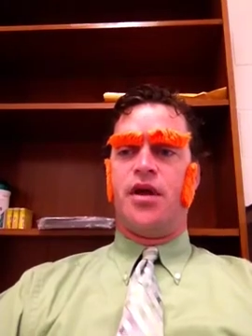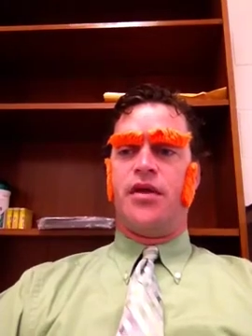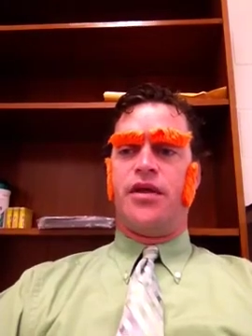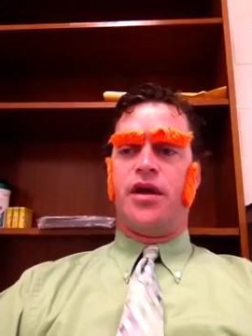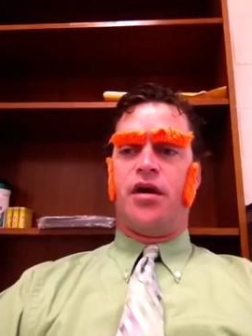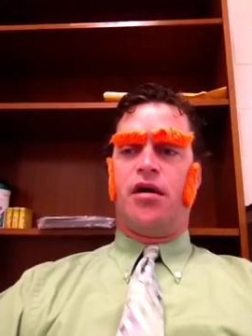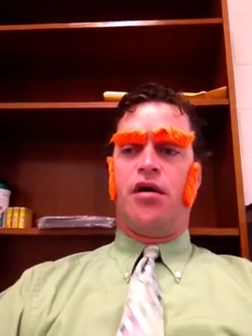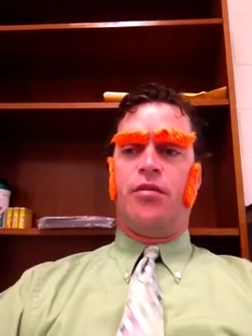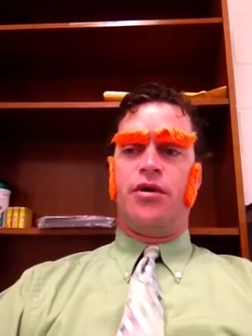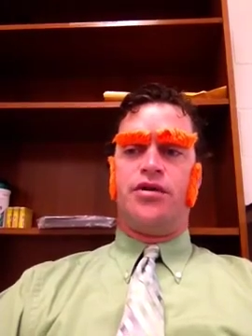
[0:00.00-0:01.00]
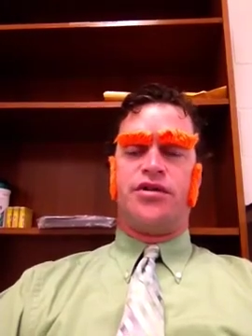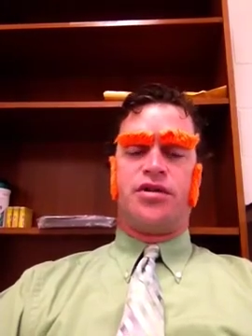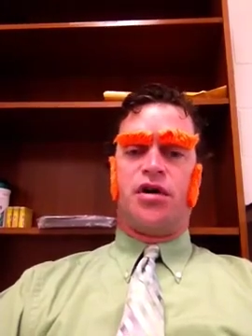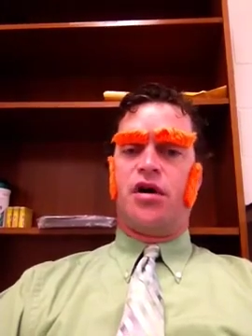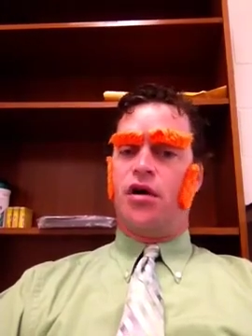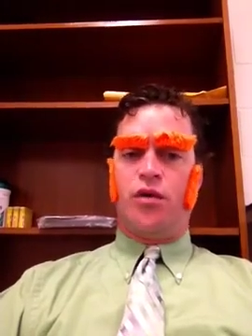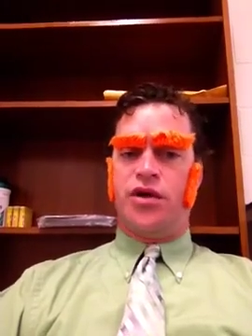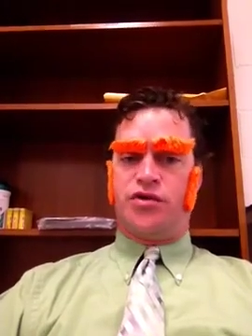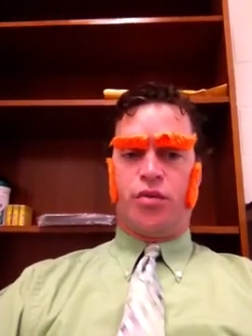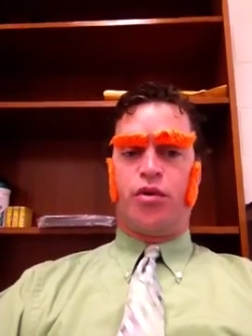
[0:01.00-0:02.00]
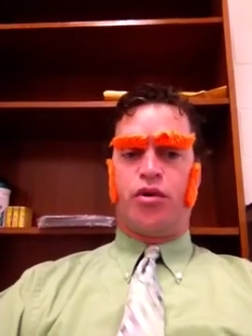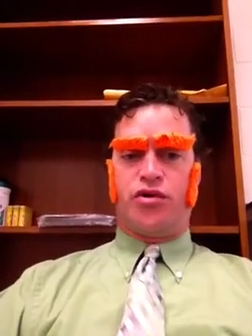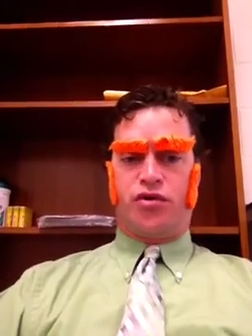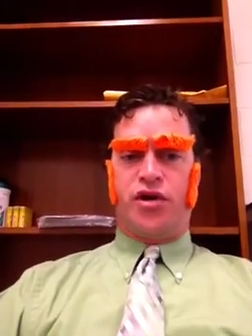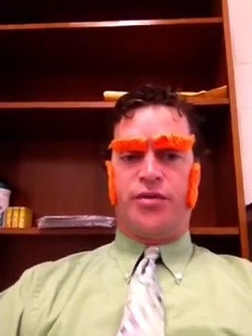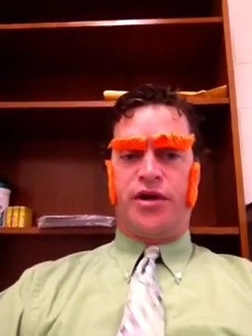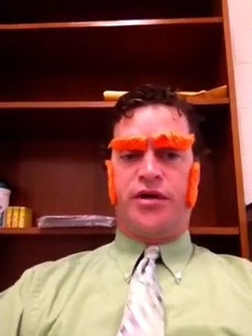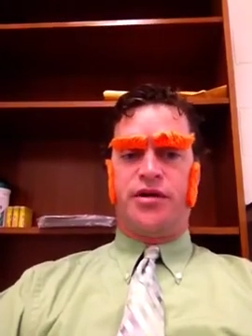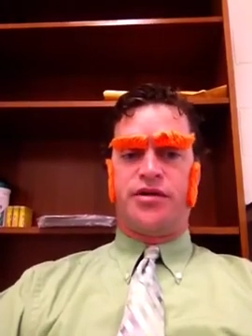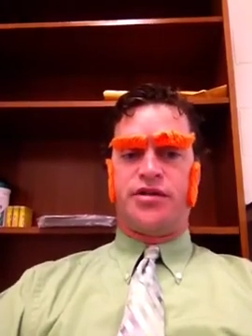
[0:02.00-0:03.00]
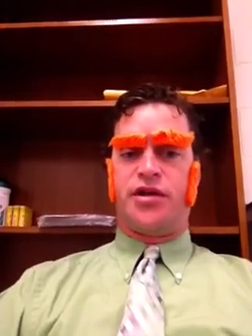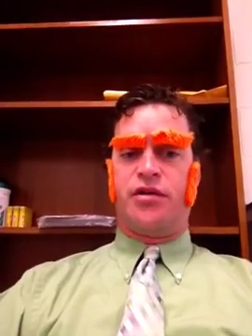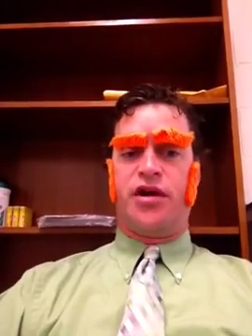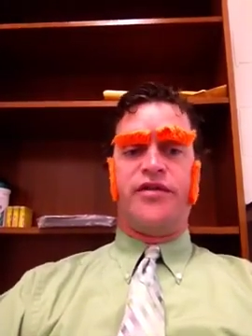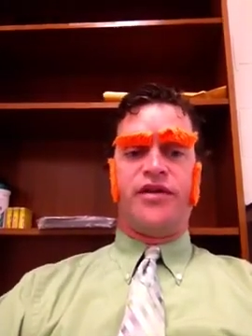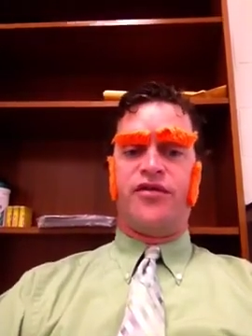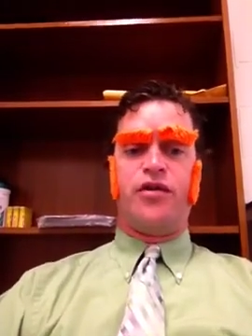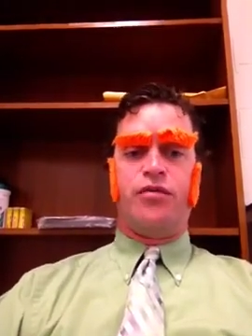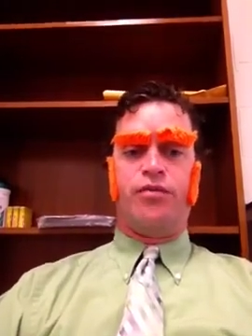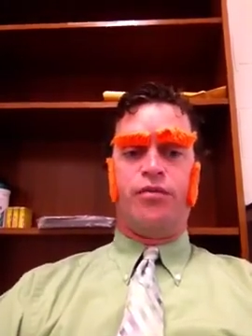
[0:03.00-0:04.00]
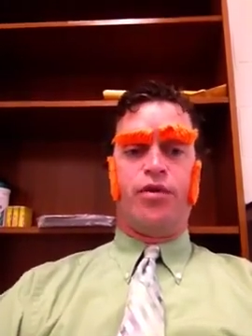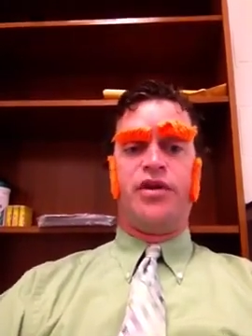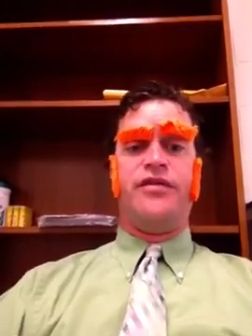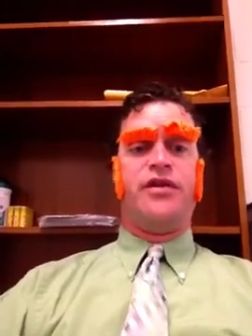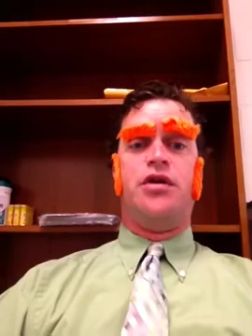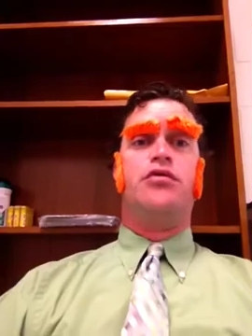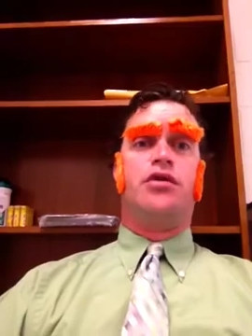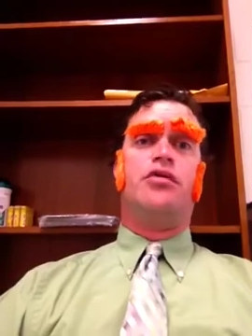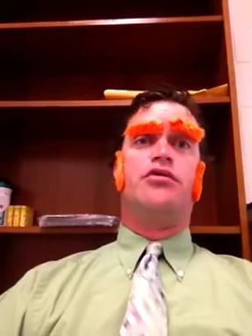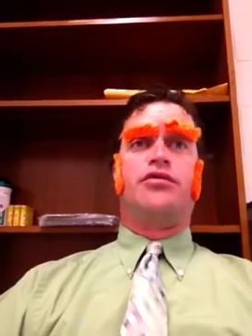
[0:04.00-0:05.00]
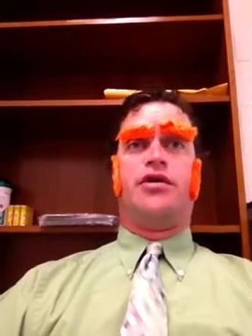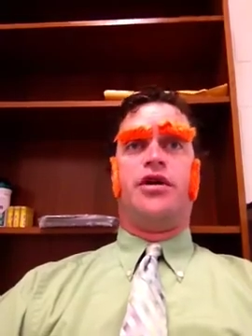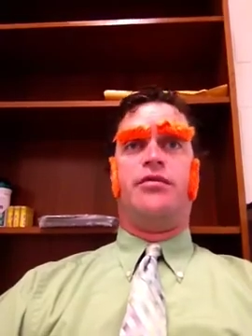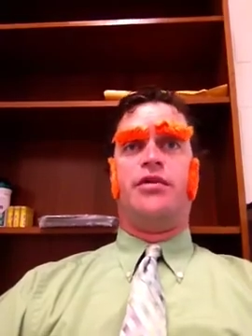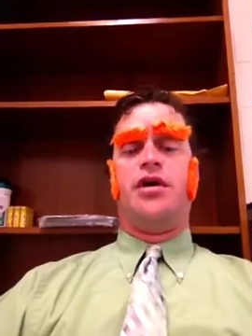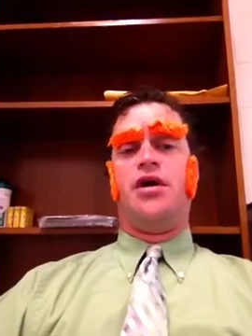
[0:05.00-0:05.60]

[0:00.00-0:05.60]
they almost always report dreaming. So even if you believe that you don't dream,